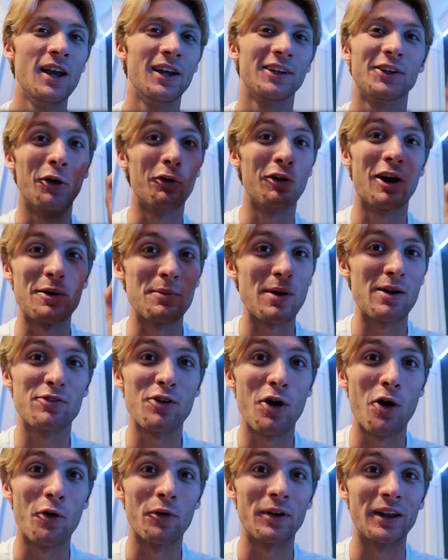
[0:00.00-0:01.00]
go right on my
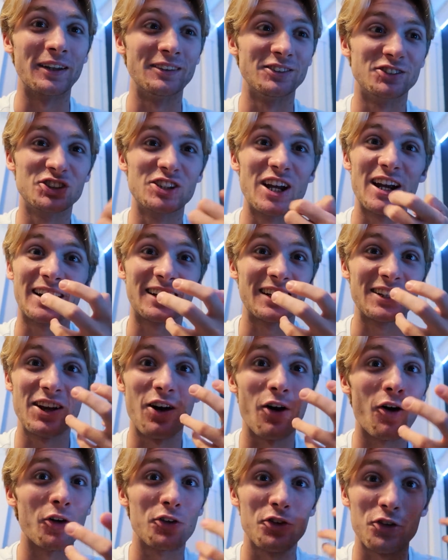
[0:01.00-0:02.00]
phone and check
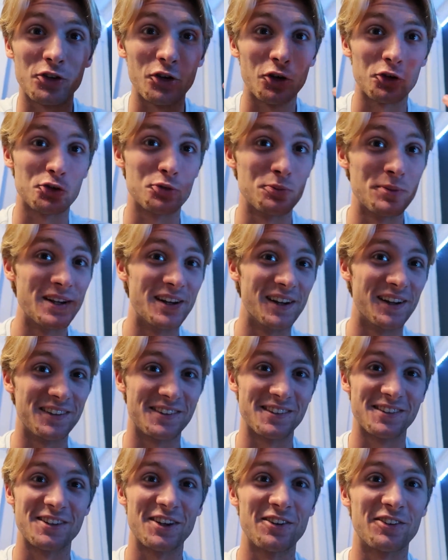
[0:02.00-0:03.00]
all the social medias
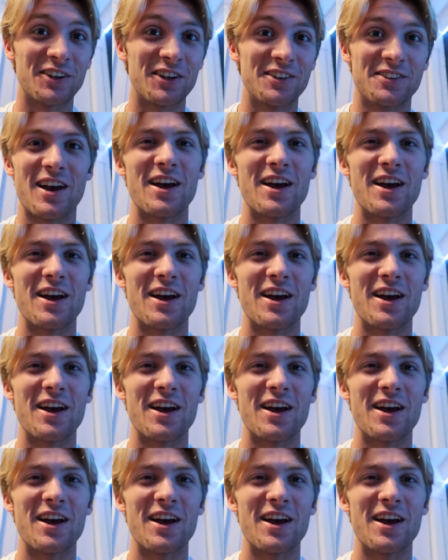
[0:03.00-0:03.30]
and stuff because